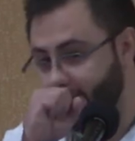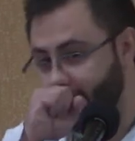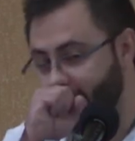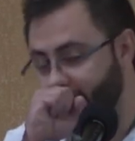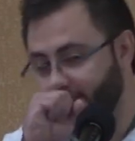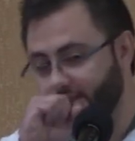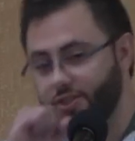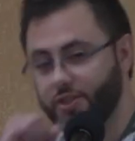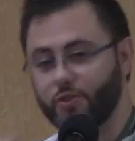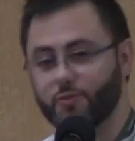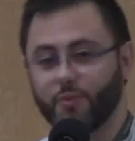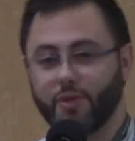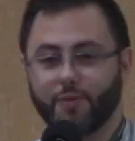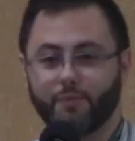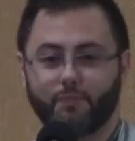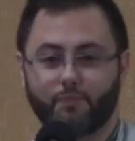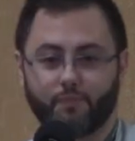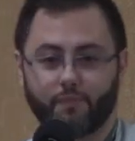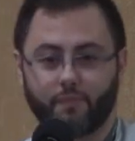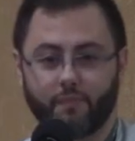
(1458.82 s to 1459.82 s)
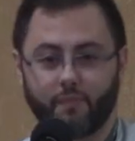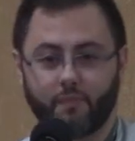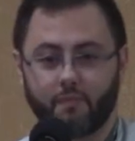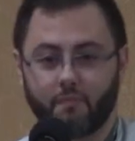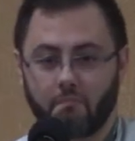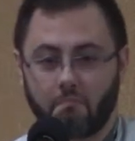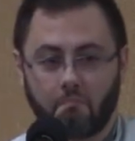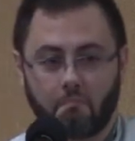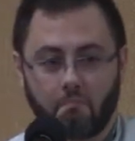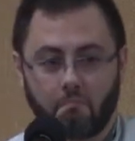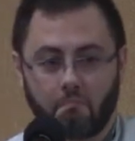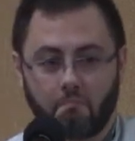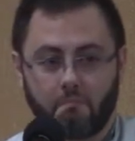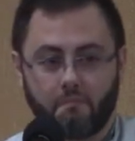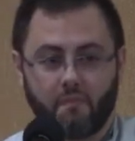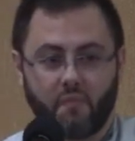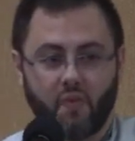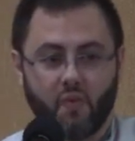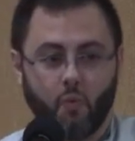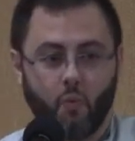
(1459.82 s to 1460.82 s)
Excuse me.
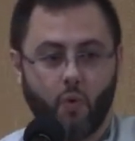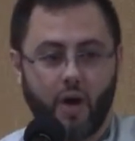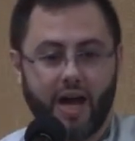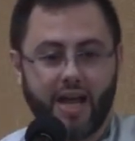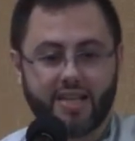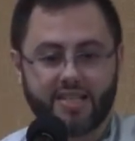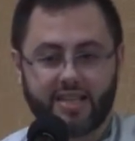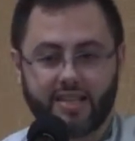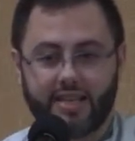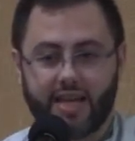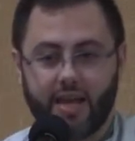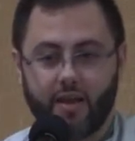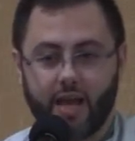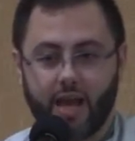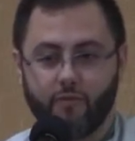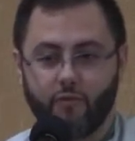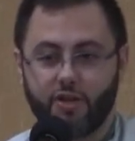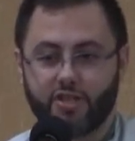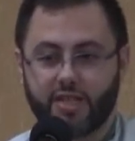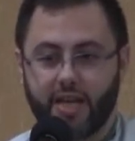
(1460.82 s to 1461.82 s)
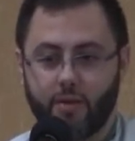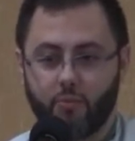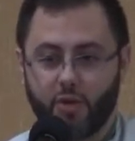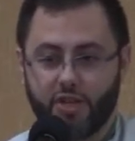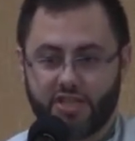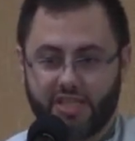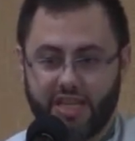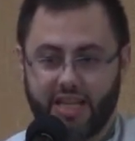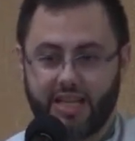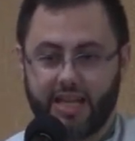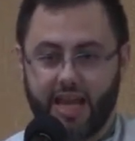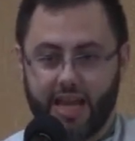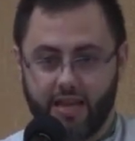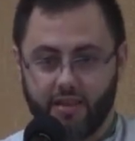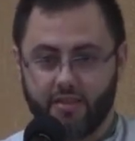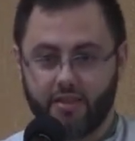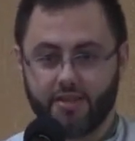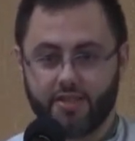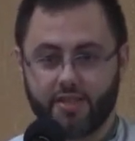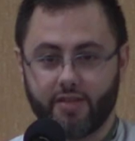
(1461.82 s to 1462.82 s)
Why is it that every time we see an
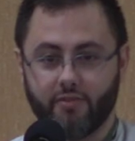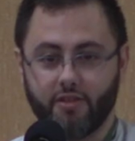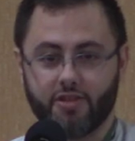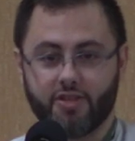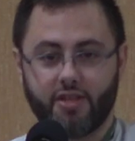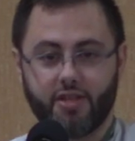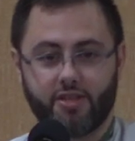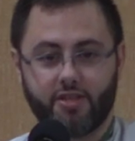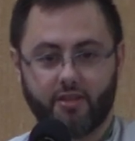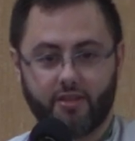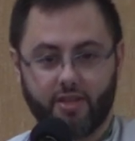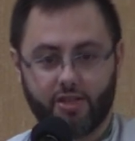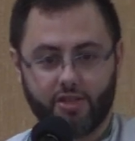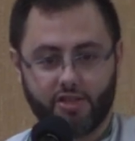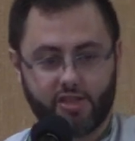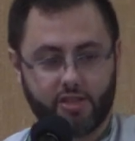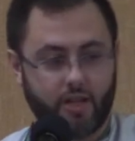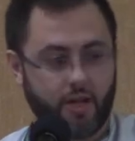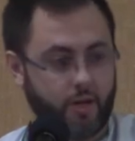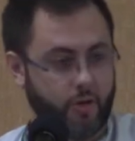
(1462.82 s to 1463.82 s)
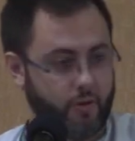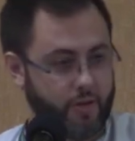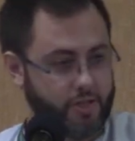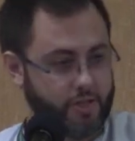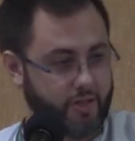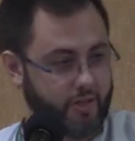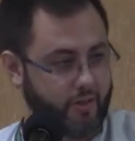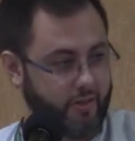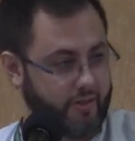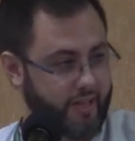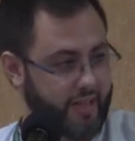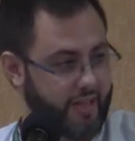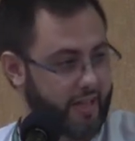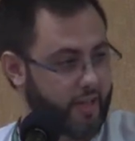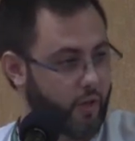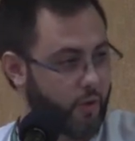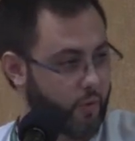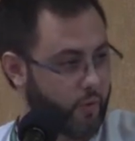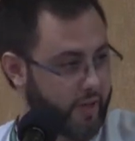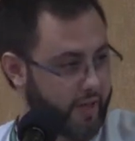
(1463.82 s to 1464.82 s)
atheist civilization, they just slaughter each other and then they
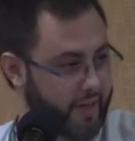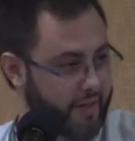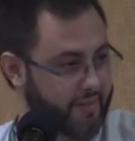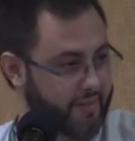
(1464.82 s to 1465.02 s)
go away?